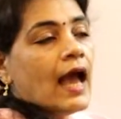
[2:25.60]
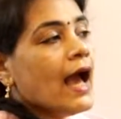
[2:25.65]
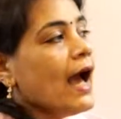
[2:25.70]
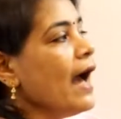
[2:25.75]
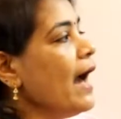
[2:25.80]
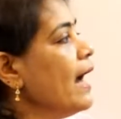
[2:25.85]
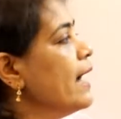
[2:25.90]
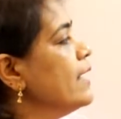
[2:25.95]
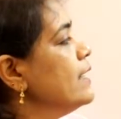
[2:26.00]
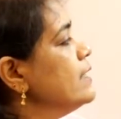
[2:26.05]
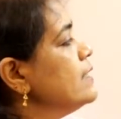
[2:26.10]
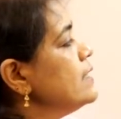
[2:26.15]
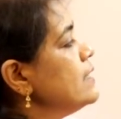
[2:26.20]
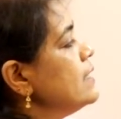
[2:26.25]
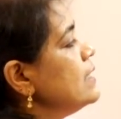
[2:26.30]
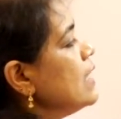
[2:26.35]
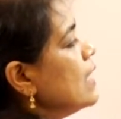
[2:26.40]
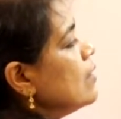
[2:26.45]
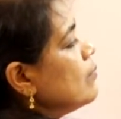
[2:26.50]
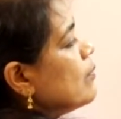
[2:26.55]
and
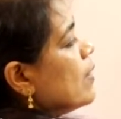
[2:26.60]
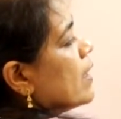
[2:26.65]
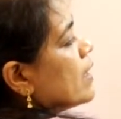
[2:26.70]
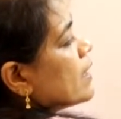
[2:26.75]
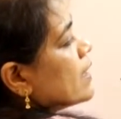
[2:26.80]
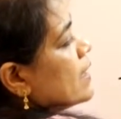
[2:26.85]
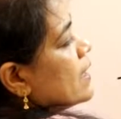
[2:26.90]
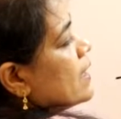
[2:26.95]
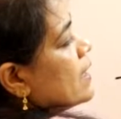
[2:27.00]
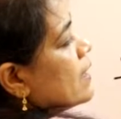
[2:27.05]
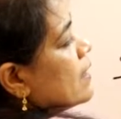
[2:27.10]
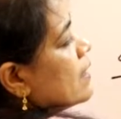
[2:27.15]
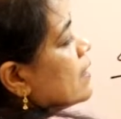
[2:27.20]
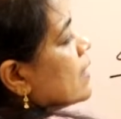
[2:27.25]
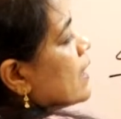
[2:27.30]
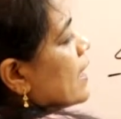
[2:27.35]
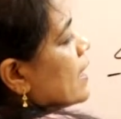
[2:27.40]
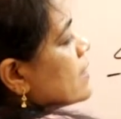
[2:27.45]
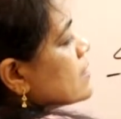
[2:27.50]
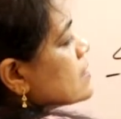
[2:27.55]
I am marking
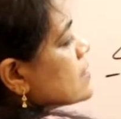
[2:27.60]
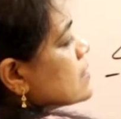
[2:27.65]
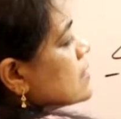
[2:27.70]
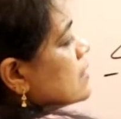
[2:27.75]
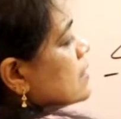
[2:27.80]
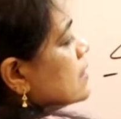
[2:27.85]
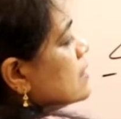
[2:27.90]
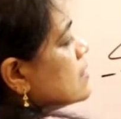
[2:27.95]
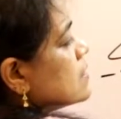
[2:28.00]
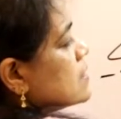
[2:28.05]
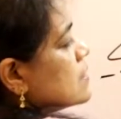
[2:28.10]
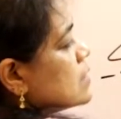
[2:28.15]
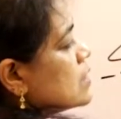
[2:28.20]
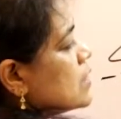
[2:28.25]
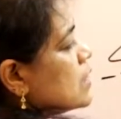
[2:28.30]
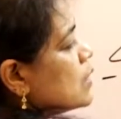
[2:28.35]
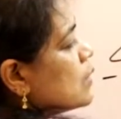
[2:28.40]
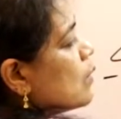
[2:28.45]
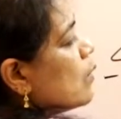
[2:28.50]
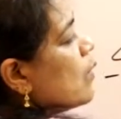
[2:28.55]
here as this is
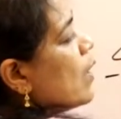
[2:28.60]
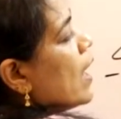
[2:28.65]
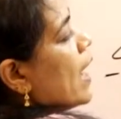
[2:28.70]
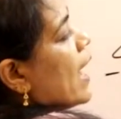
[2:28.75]
0